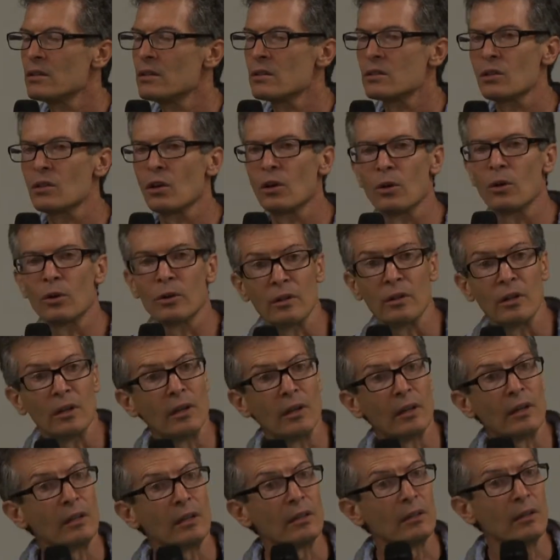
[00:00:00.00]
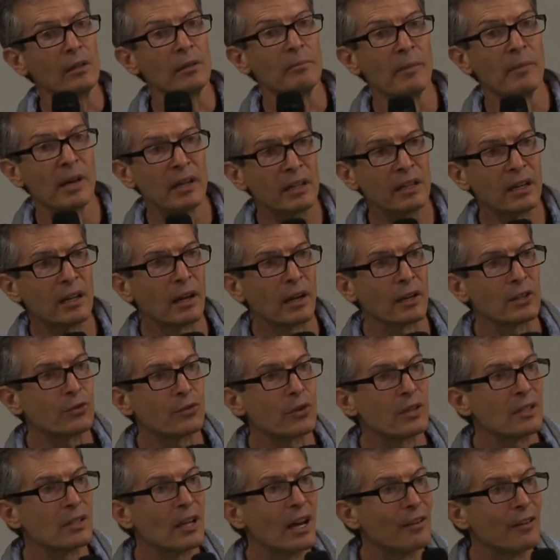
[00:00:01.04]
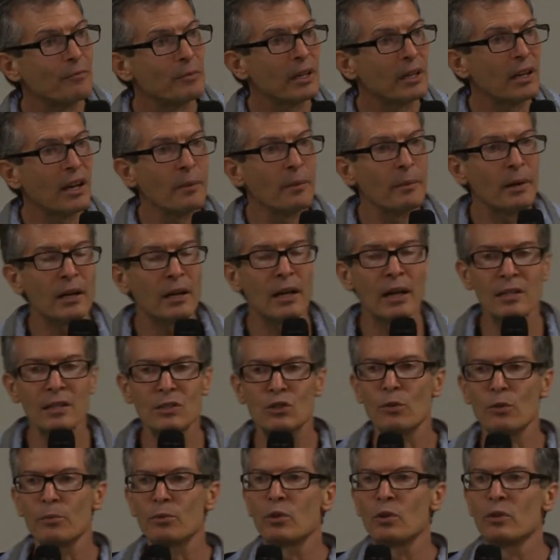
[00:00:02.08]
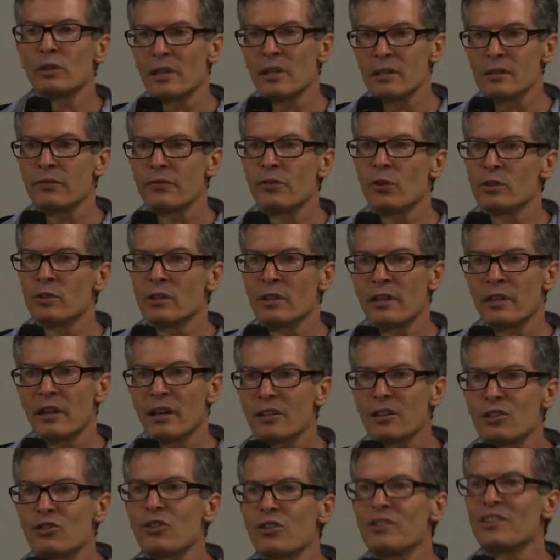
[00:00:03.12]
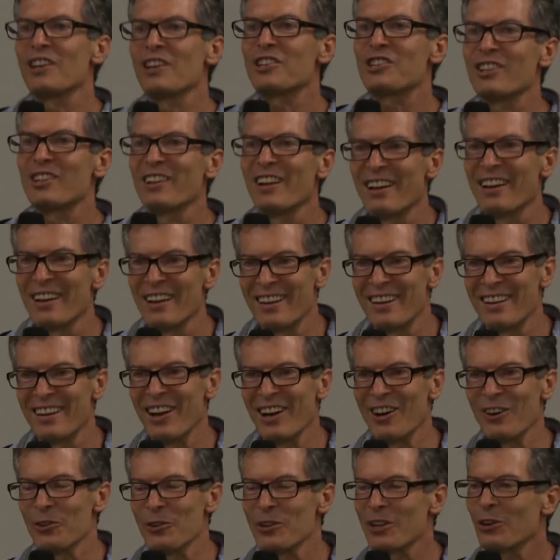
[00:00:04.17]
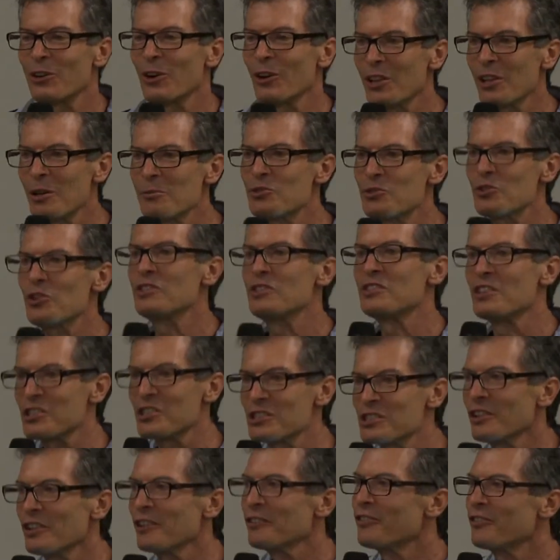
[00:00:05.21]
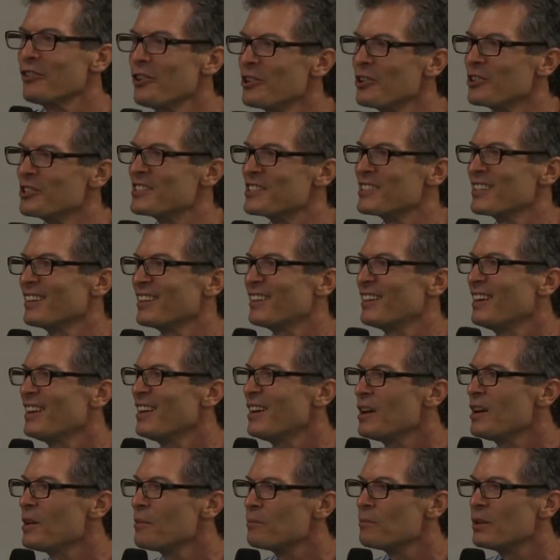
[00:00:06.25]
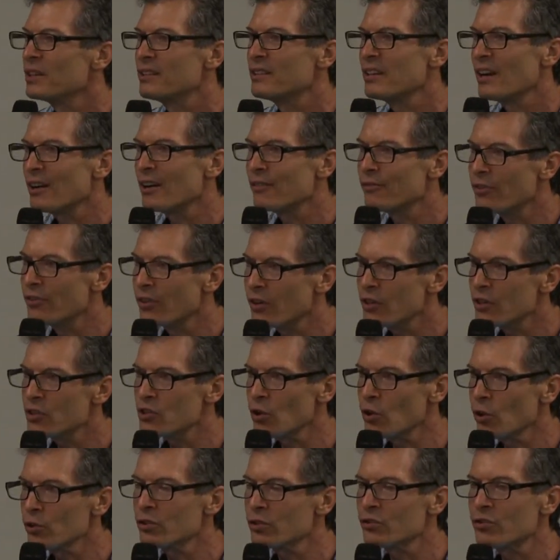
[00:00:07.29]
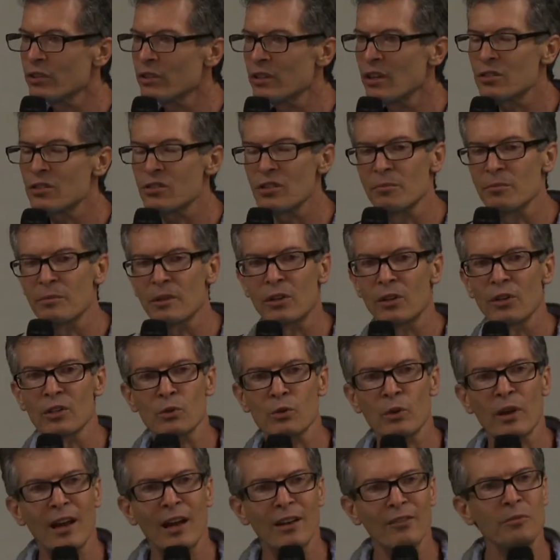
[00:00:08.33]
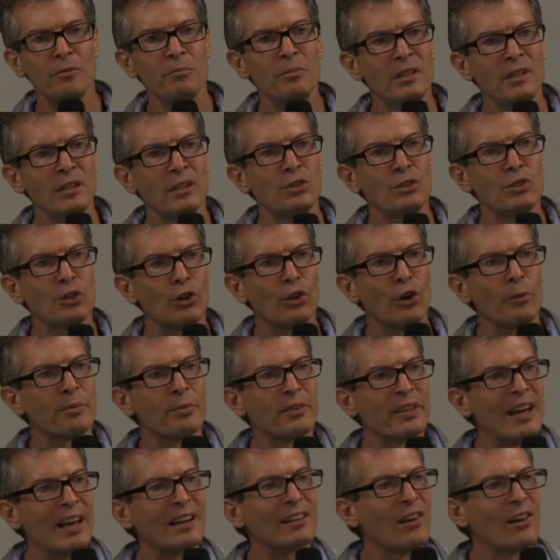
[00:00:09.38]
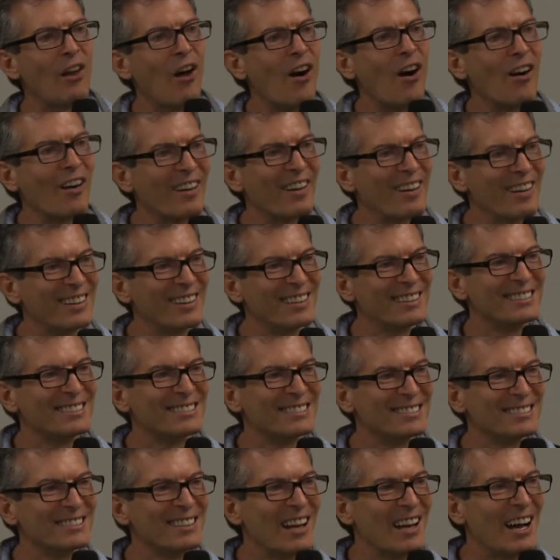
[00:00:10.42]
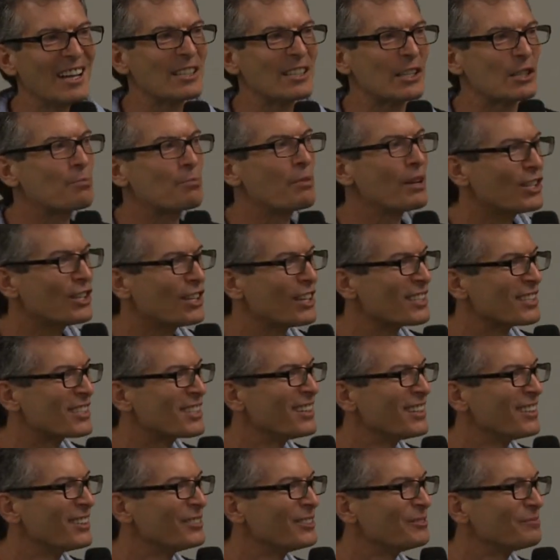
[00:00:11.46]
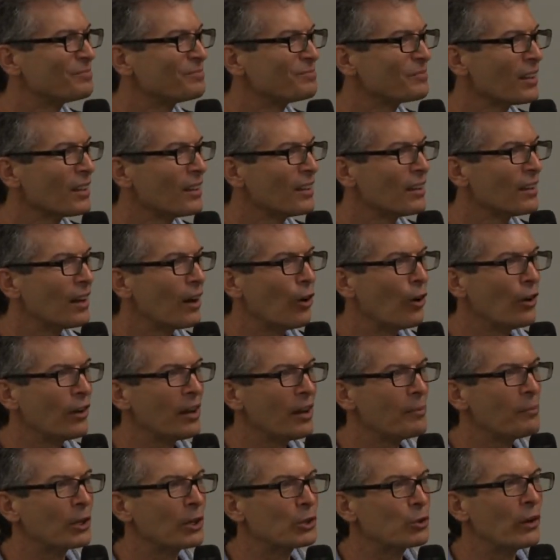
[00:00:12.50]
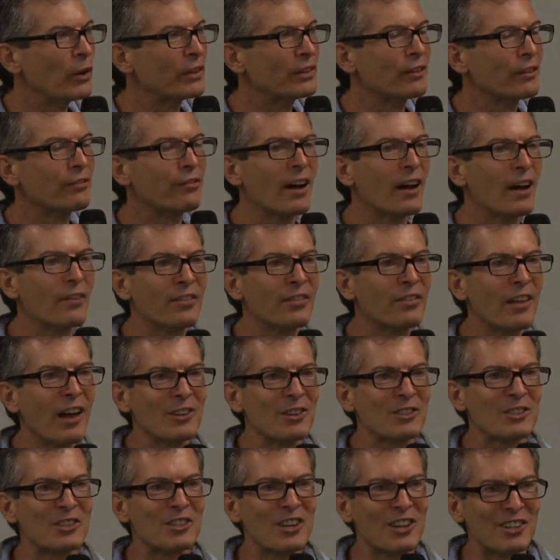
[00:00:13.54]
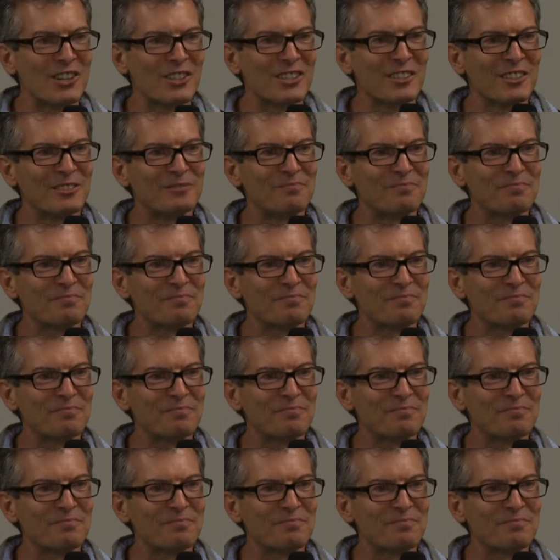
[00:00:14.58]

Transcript: So many countries have become accustomed to these foods, and they are traditional now. We call them traditional foods. But they are very short tradition, because we haven't been in Europe that long as a species, only about 25,000 years.